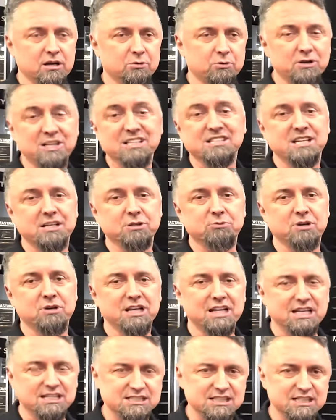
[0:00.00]
recent
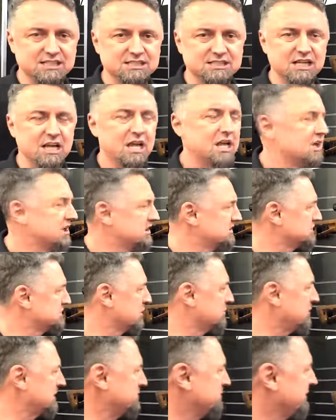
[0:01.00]
releases.
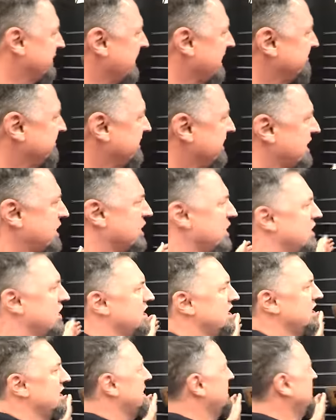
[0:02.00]
So what we have here
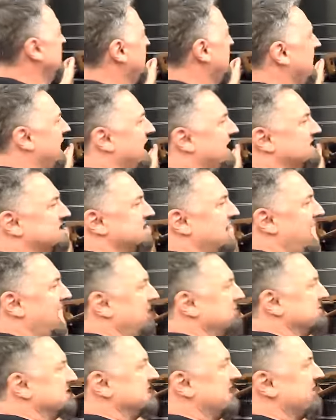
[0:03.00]
is an
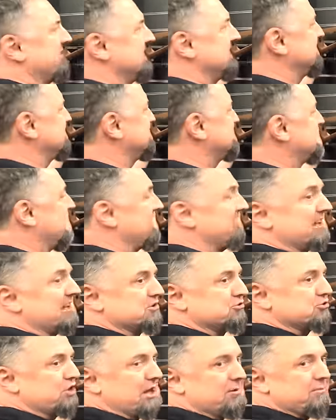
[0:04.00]

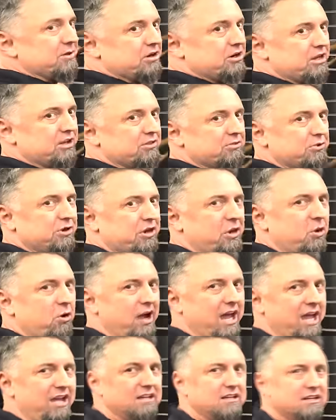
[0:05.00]
M77 chamber in
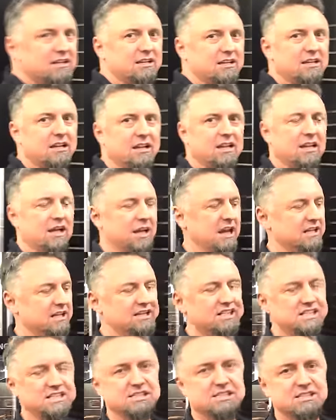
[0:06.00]
308.
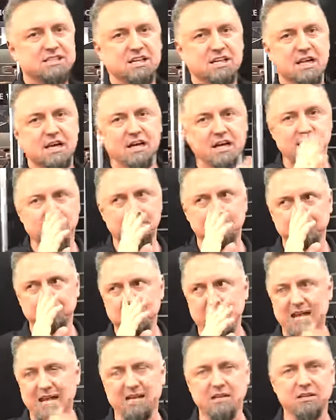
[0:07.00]
This
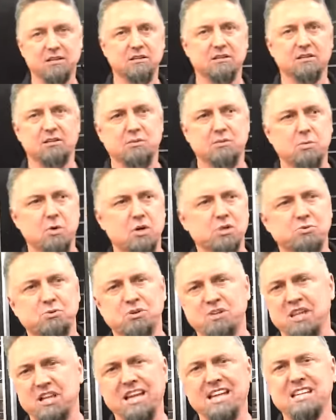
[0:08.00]
model was
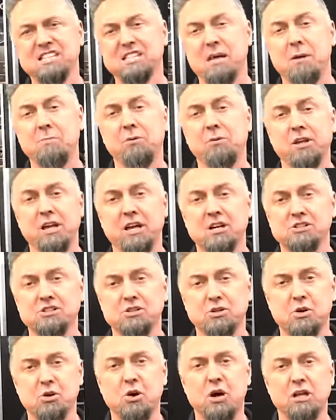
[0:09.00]
released a couple years
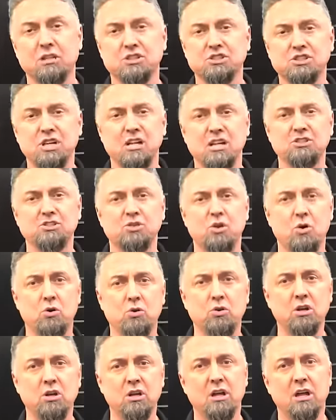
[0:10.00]
ago at the SHOT
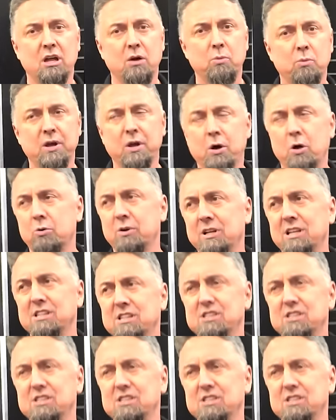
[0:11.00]
Show. We already